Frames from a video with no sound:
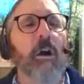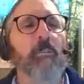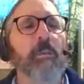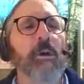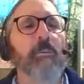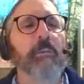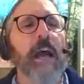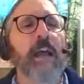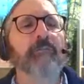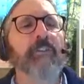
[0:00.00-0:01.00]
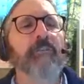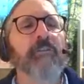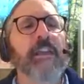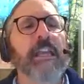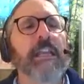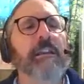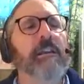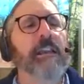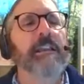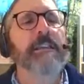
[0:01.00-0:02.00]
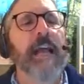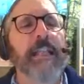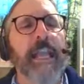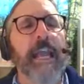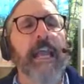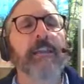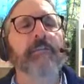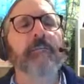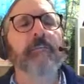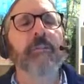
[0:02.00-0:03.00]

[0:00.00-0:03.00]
Nope, not 15. It's not that.